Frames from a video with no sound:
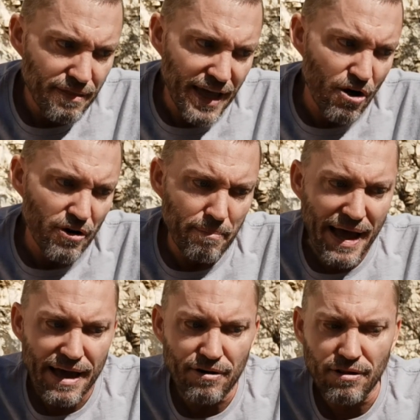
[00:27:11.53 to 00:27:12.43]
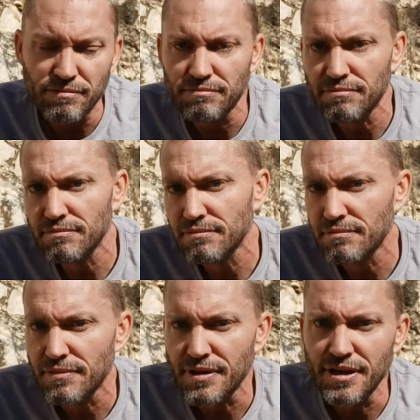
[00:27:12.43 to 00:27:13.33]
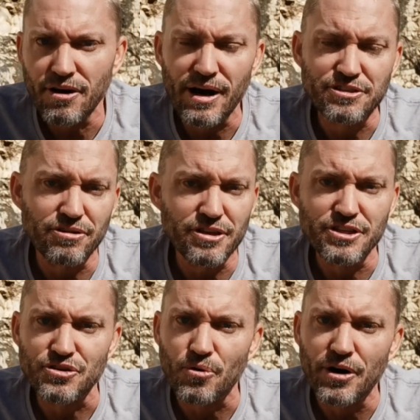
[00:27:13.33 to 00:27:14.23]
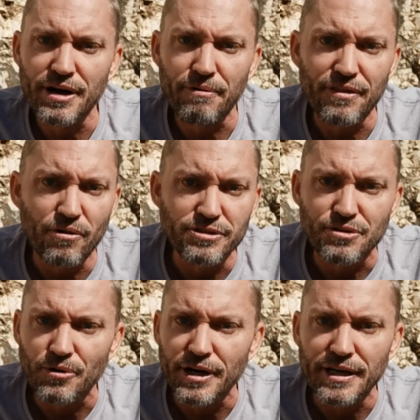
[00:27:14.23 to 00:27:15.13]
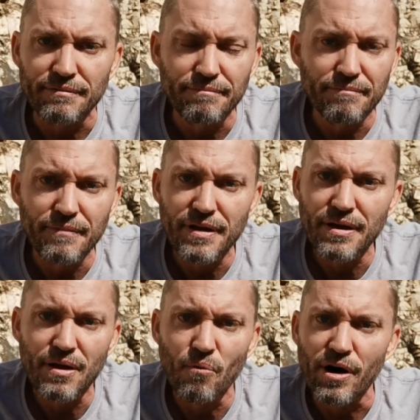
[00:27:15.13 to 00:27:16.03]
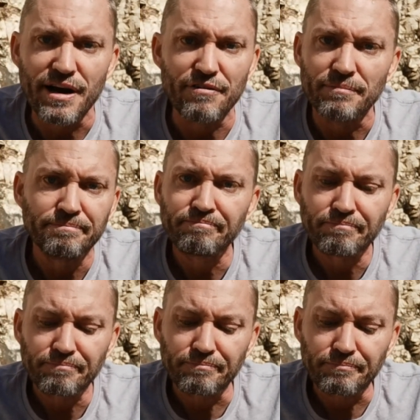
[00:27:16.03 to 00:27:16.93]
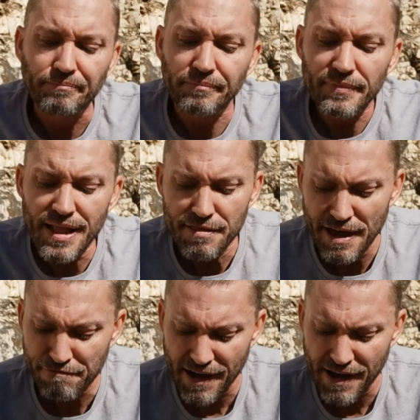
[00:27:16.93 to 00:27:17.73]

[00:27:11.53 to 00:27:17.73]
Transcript: they go into battle. You know, I told you the story, read the whole story, whatever. They